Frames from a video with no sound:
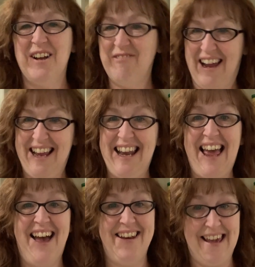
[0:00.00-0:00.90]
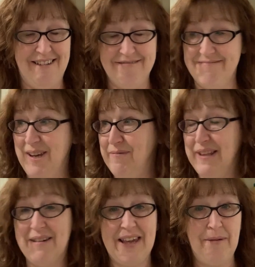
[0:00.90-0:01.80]
Right, let Honey out. Hopefully
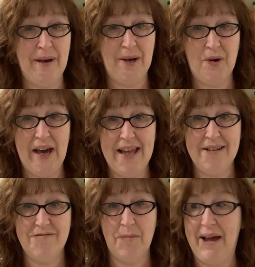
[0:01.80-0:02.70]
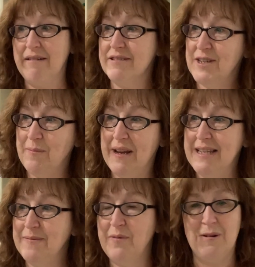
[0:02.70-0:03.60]
that'll keep her quiet for about 2
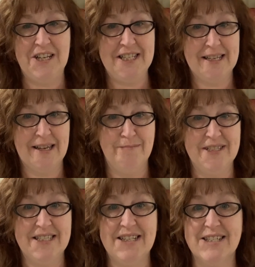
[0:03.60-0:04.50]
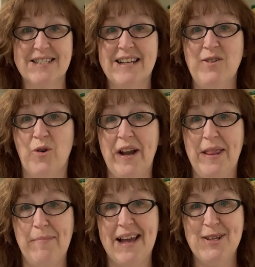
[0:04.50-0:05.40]
minutes before she comes and starts clawing
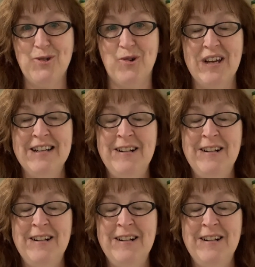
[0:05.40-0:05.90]
at the back door.